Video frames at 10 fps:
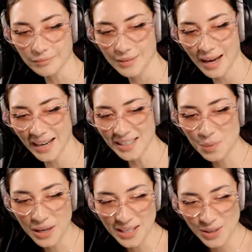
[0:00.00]
Hi,
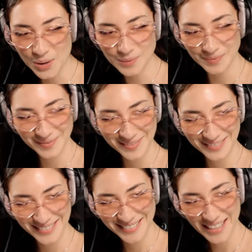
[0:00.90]
Smoky too.
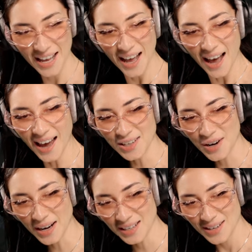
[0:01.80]
Hi,
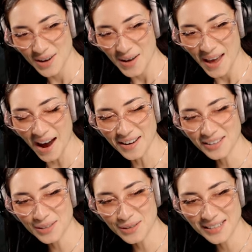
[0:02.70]
Dragon. How you
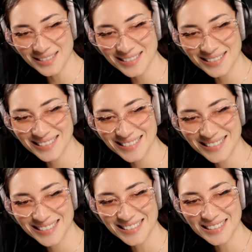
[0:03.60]
doing?
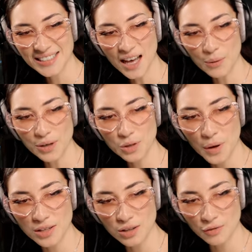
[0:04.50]
Now we should wait
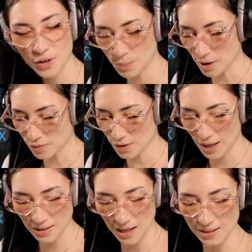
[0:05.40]
until the first boss for the
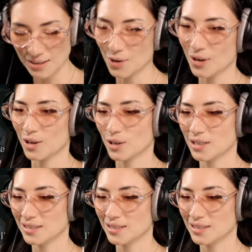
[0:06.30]
next classes. Okay, good.